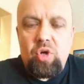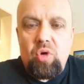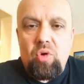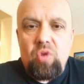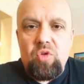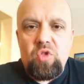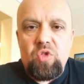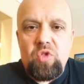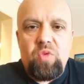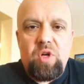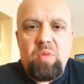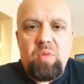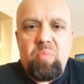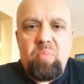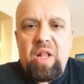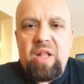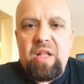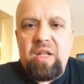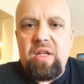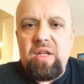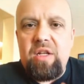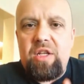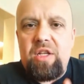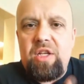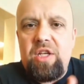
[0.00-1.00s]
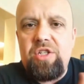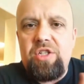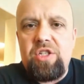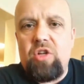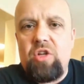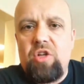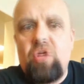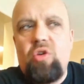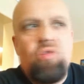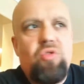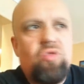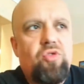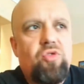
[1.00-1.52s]
shows where Balkan
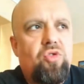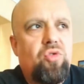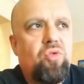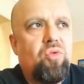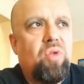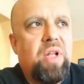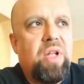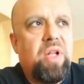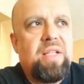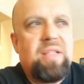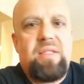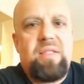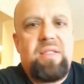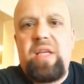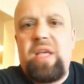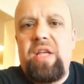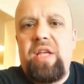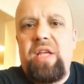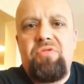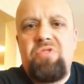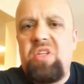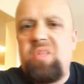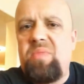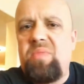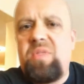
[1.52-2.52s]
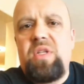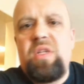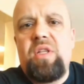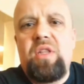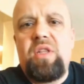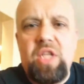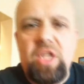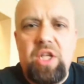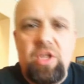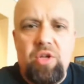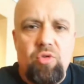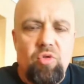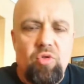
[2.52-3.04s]
Kitchen goes to, let's say, Jitsi
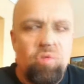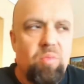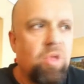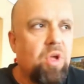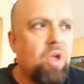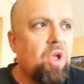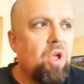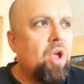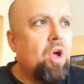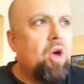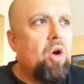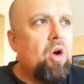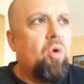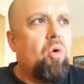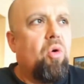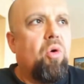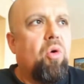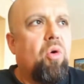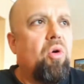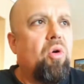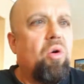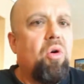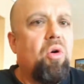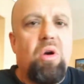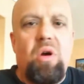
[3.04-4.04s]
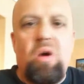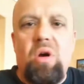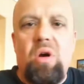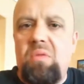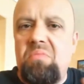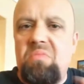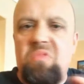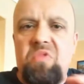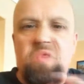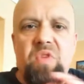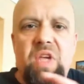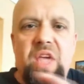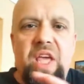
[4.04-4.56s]
room, or
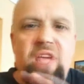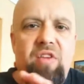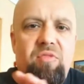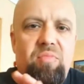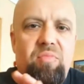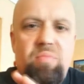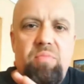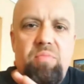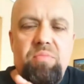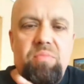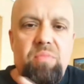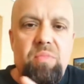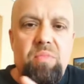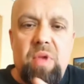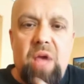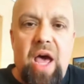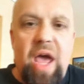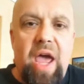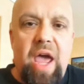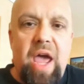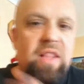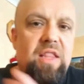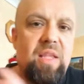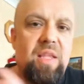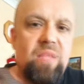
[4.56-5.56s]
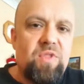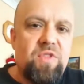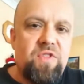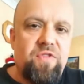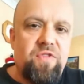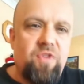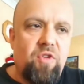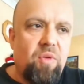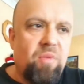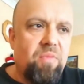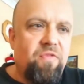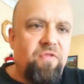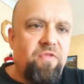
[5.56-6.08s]
we have items
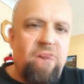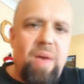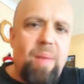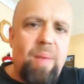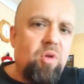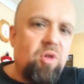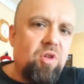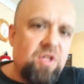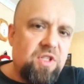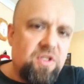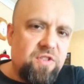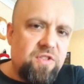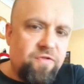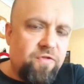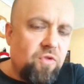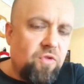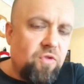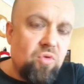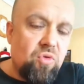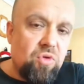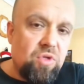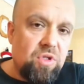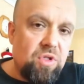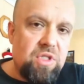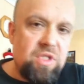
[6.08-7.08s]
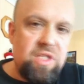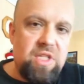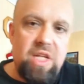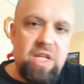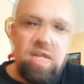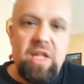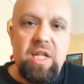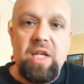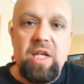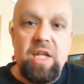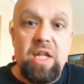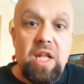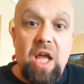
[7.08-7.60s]
from fabulous food
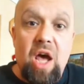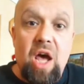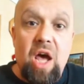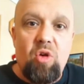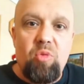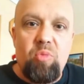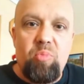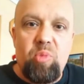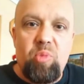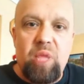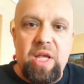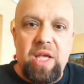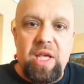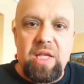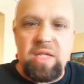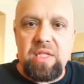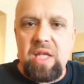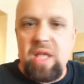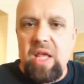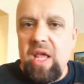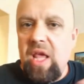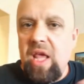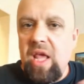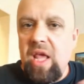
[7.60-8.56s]
selling in our place.